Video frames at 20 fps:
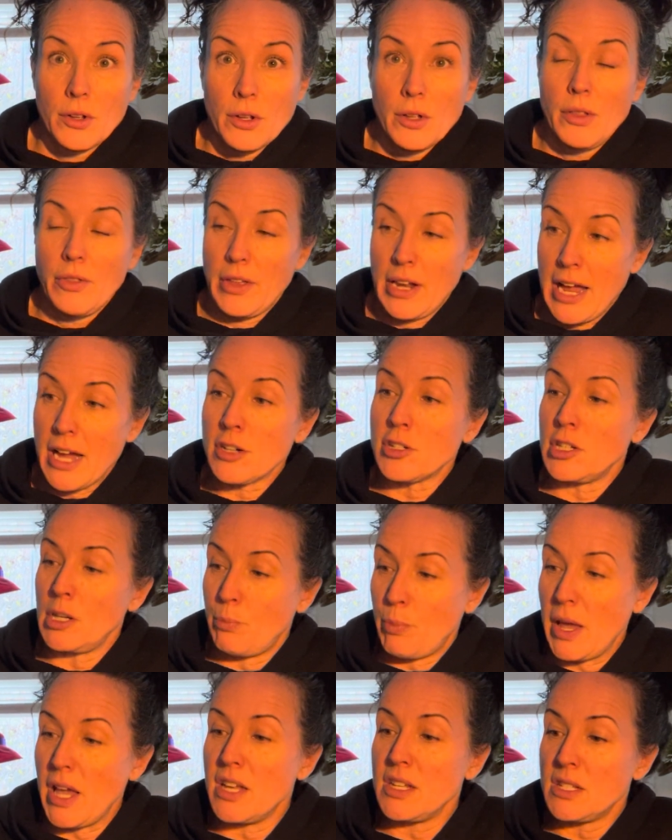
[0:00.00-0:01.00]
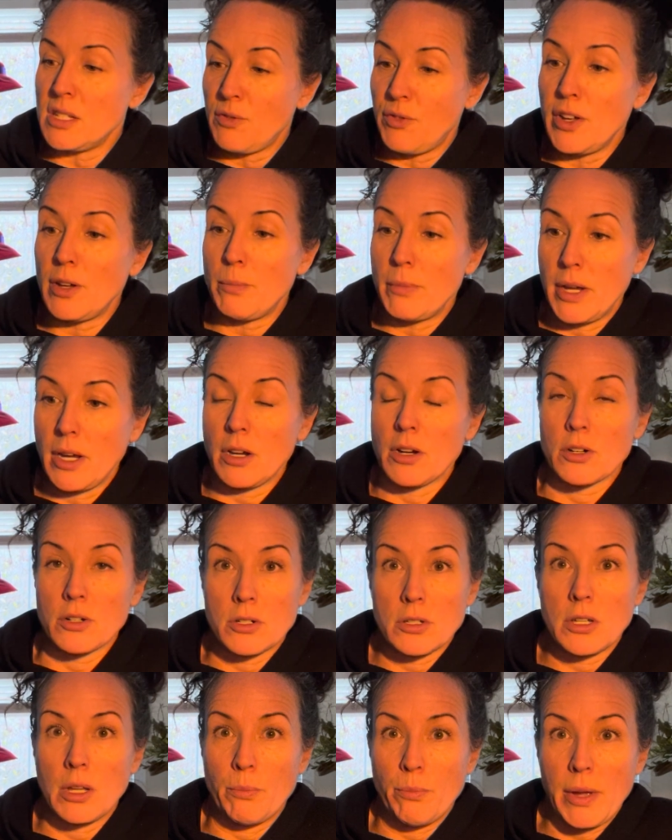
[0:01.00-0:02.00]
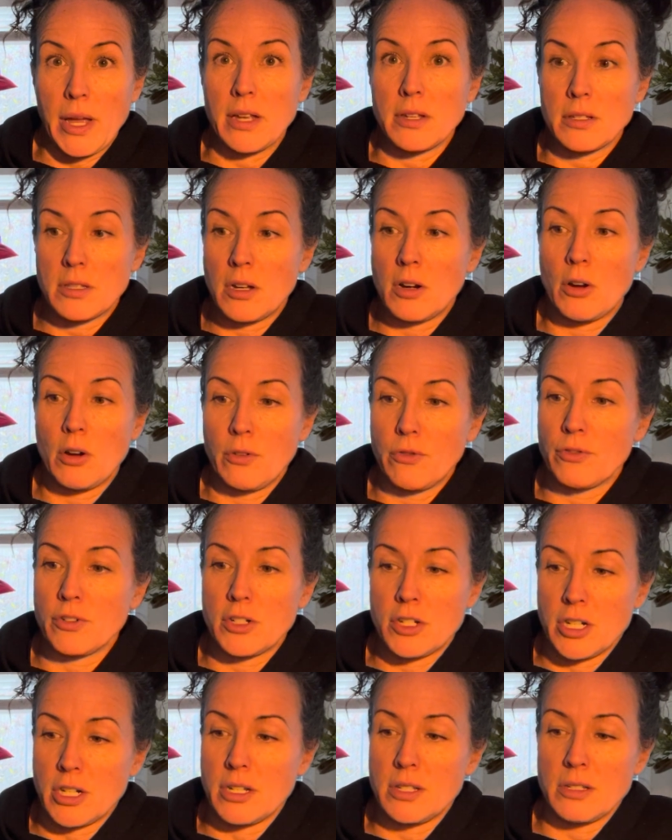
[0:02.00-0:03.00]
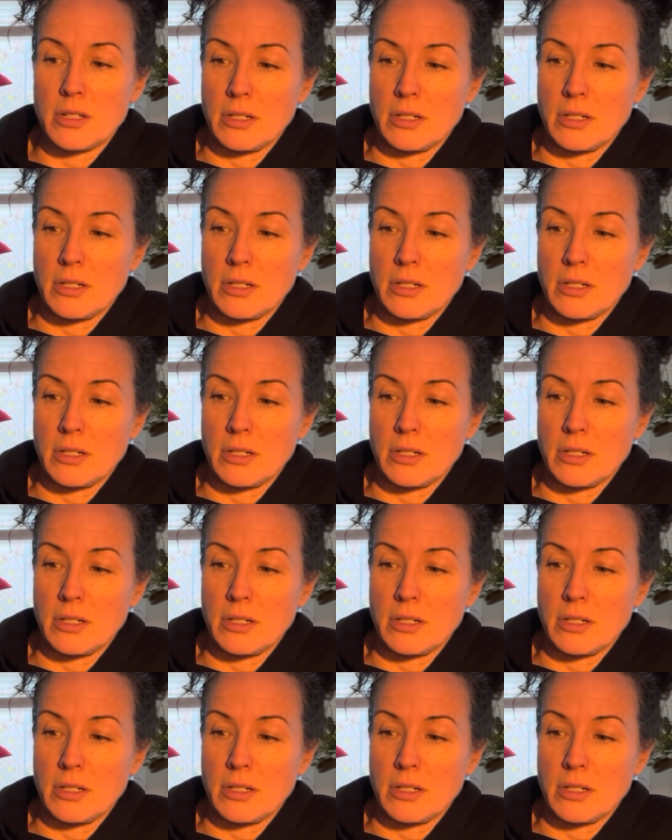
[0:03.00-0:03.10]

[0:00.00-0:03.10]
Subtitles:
that actually pays filmmakers and pays their overages,